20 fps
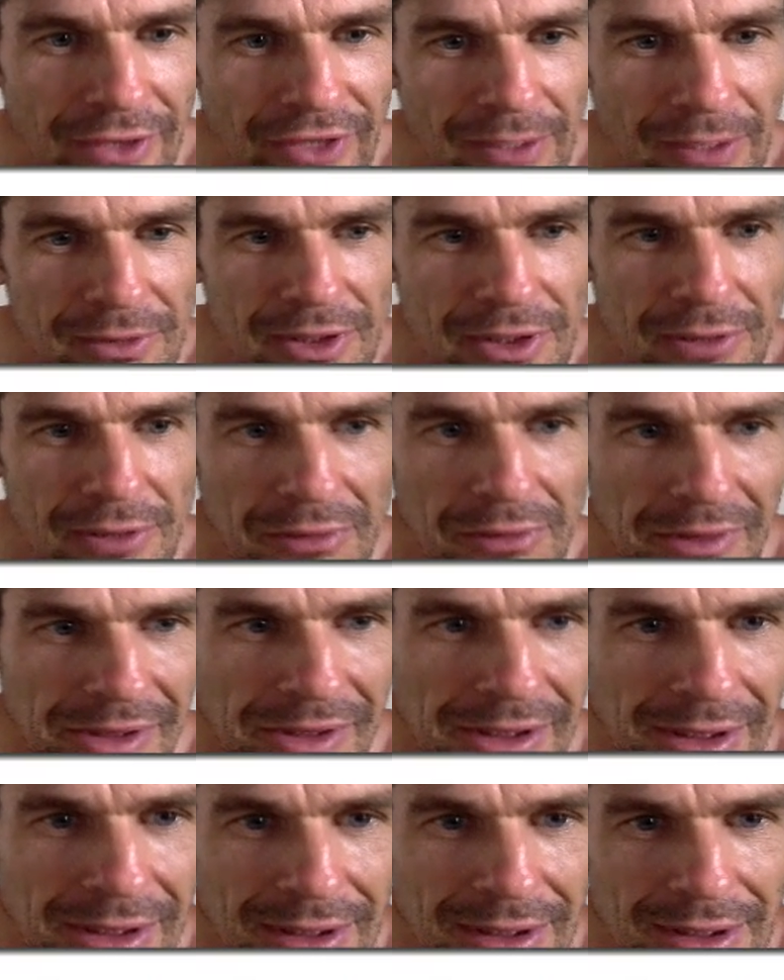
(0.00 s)
same shit
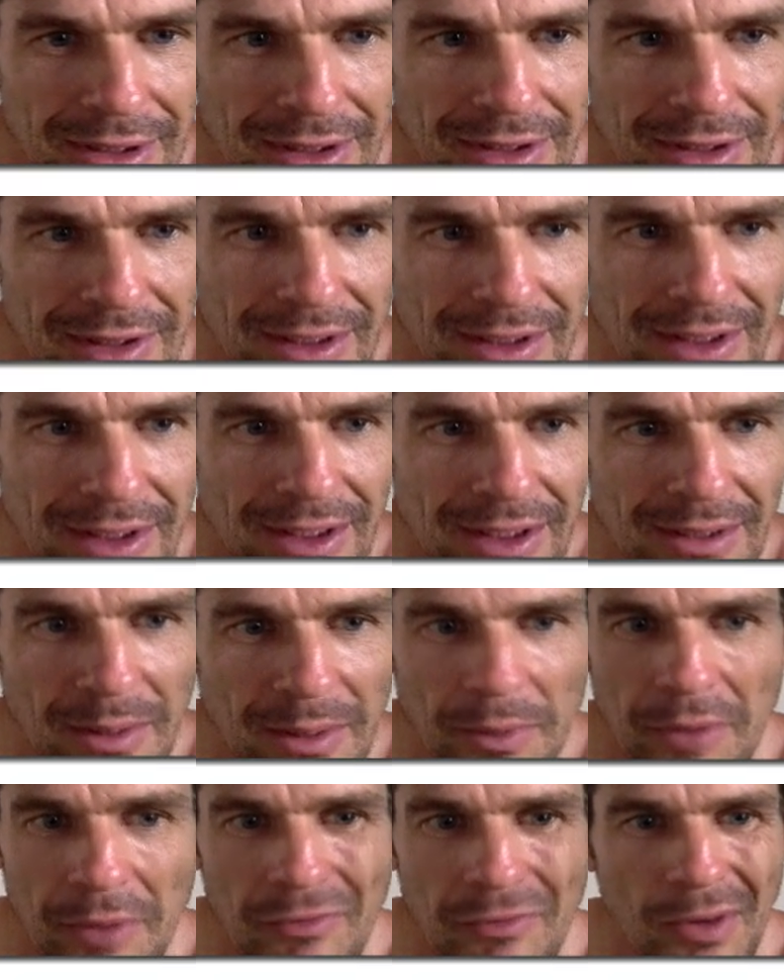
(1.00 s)
really. Uh,
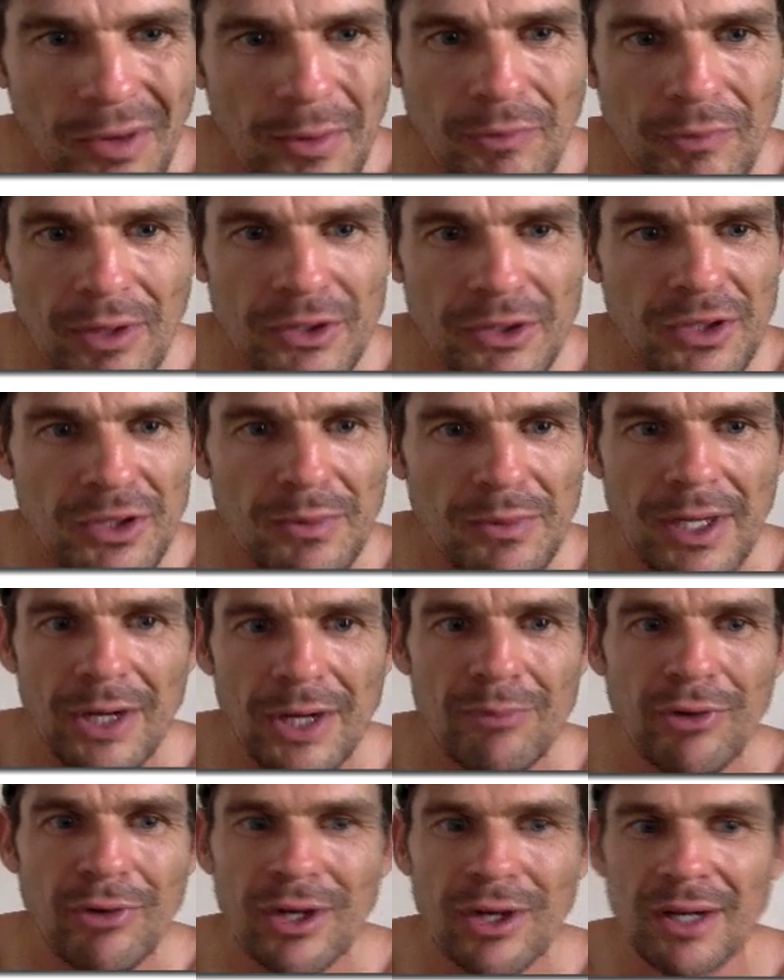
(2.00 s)
I've been I've been running
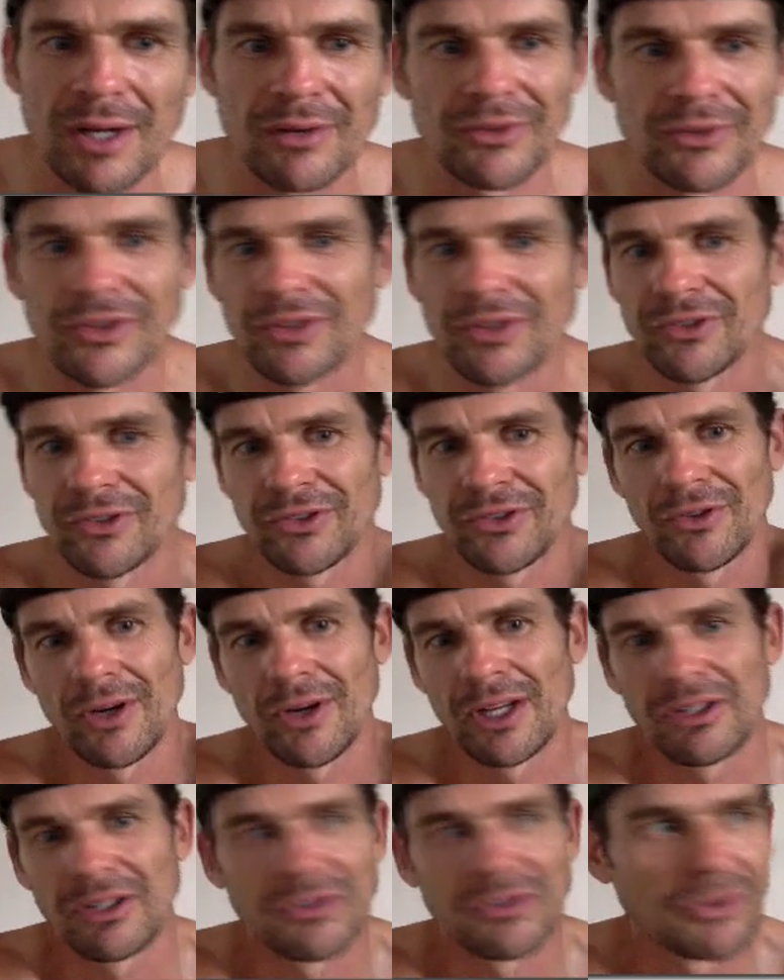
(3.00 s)
Shimano product since
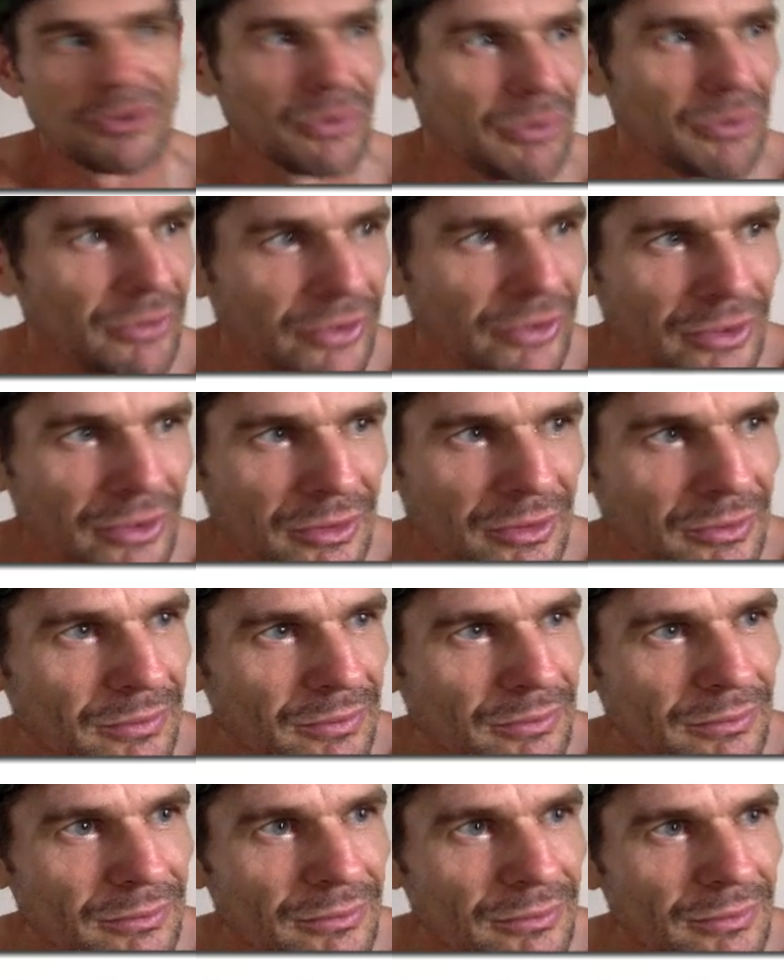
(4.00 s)
ninety-two, so
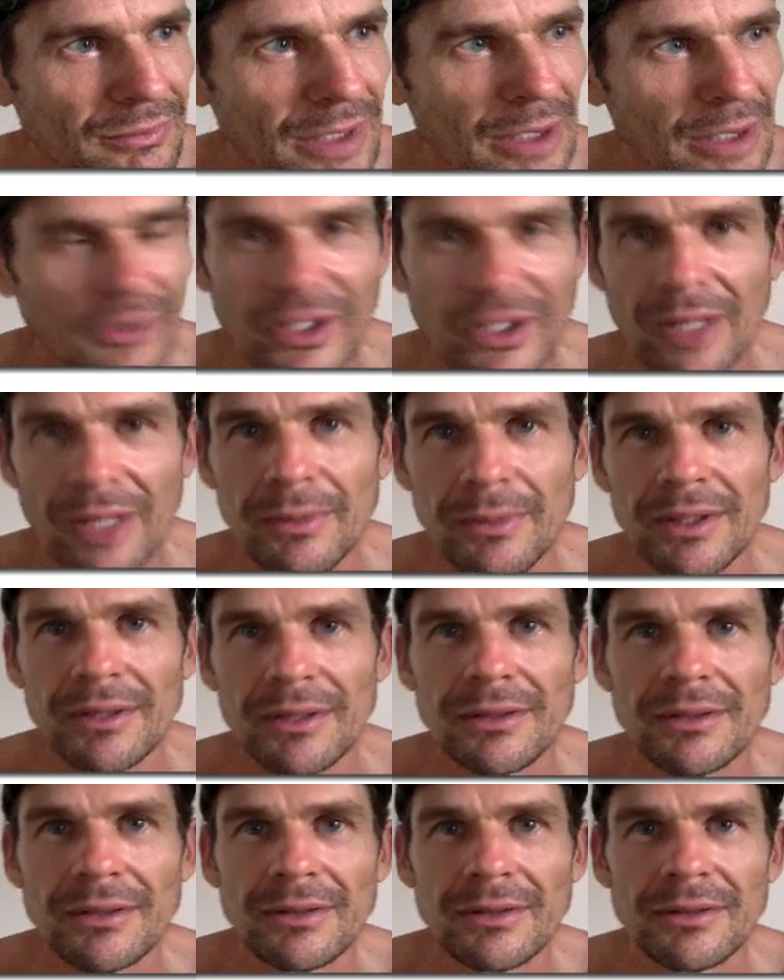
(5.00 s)
how long's that been?
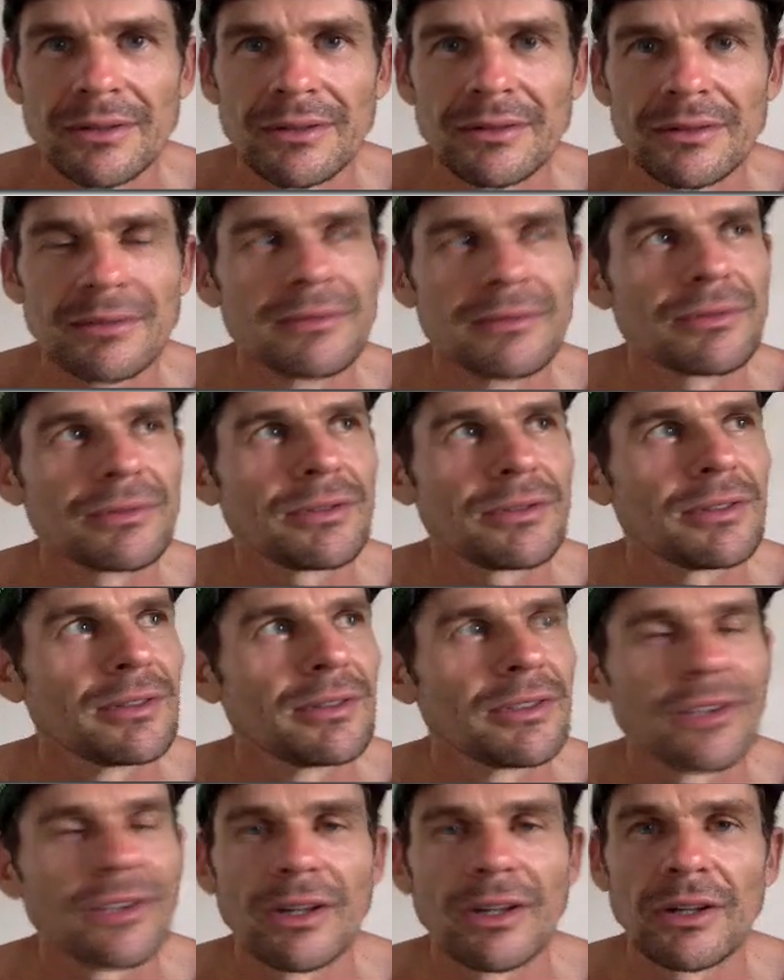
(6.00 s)
Oh,
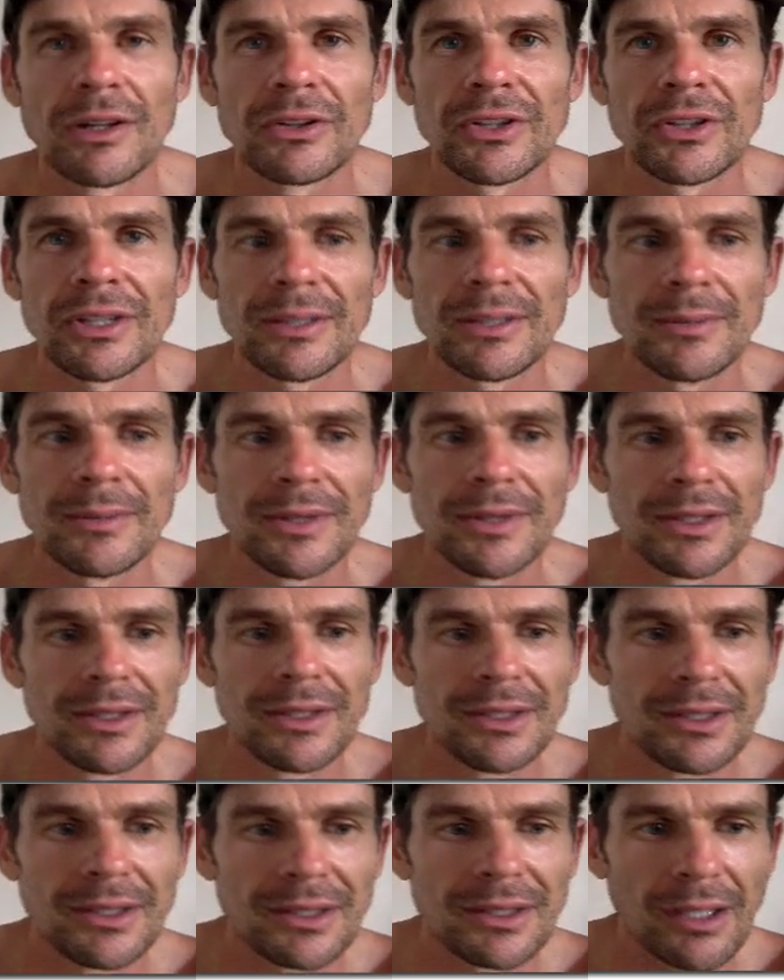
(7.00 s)
it's a long time.
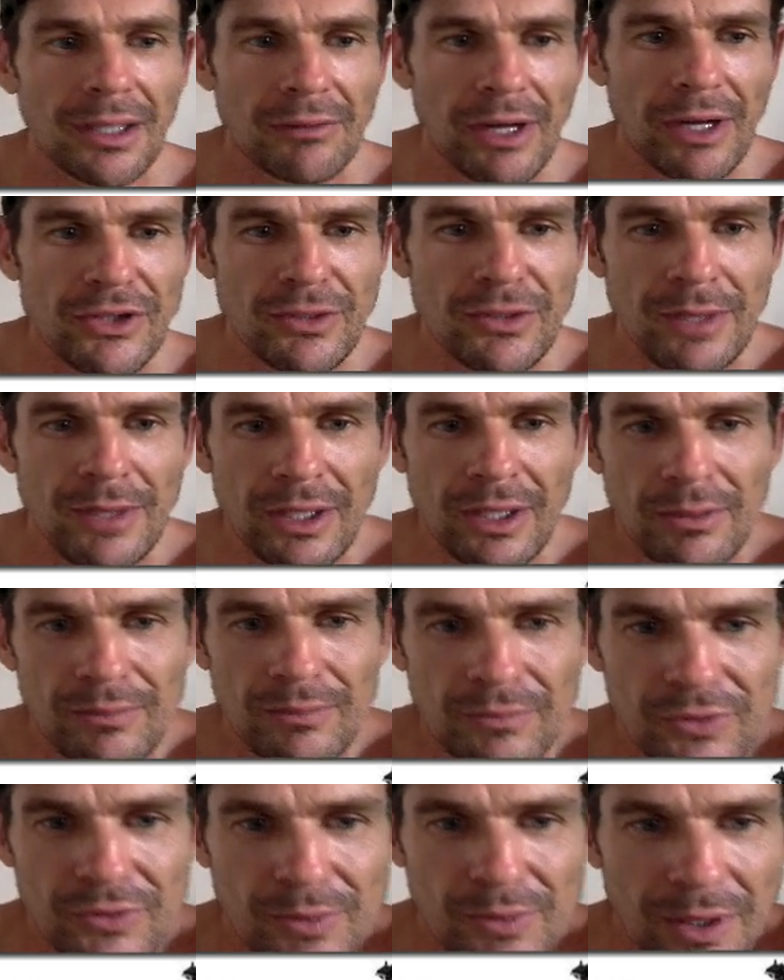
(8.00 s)
I rate Shimano
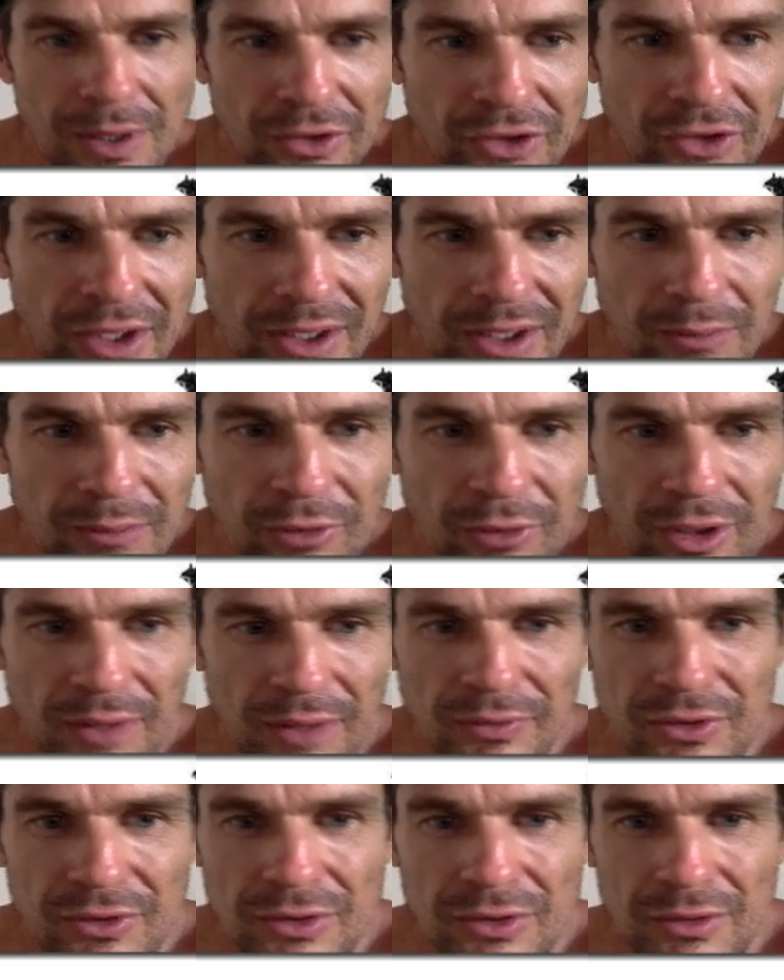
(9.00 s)
Shimano cycling
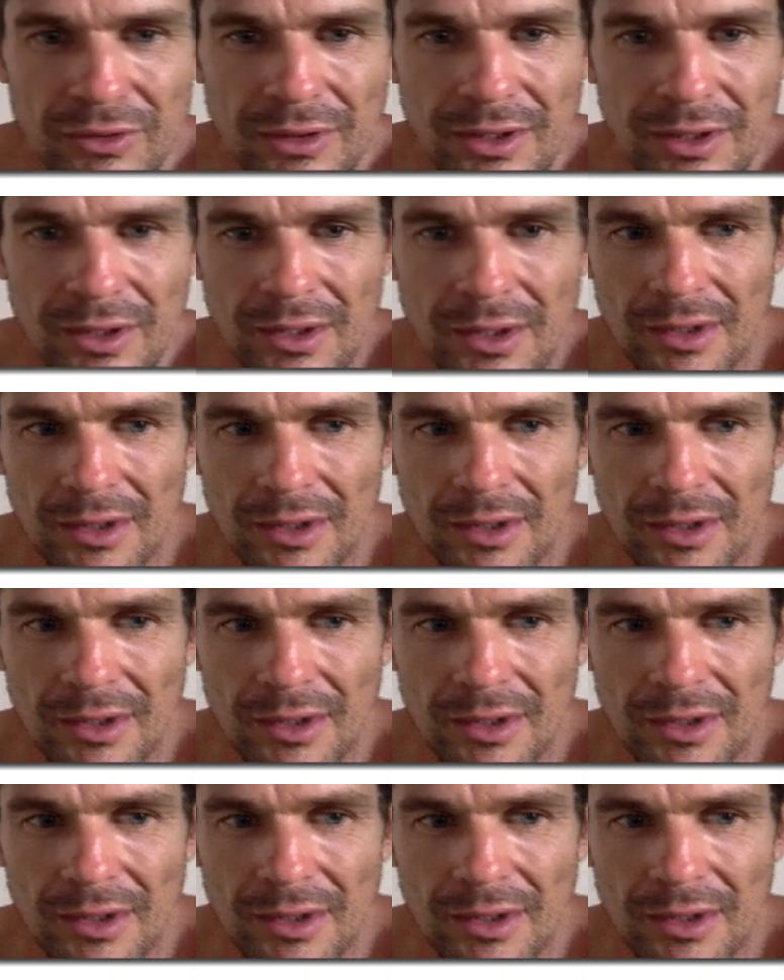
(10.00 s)
product for sure.